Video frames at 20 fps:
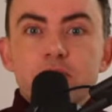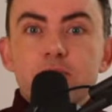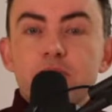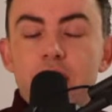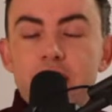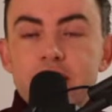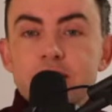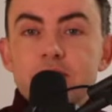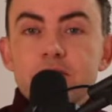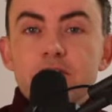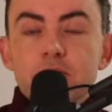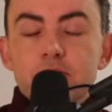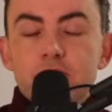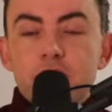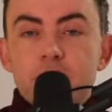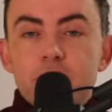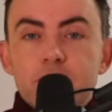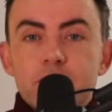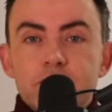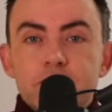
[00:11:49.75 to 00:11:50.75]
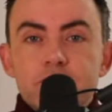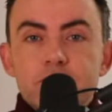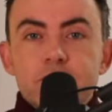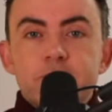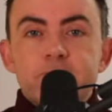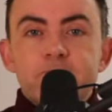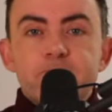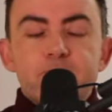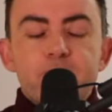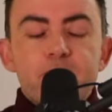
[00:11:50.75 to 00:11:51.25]
practical problems.
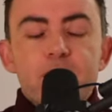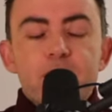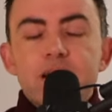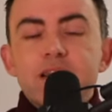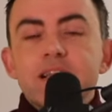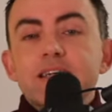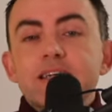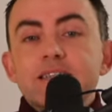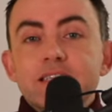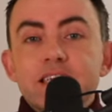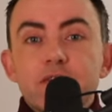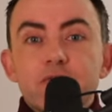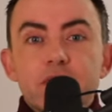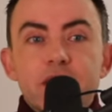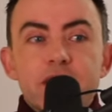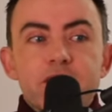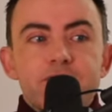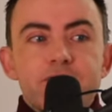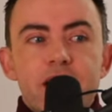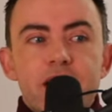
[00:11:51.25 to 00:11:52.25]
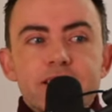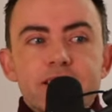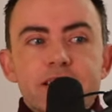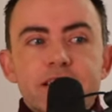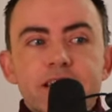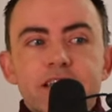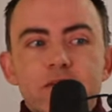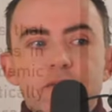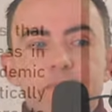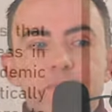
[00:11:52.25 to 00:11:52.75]
Let's see if we can find anything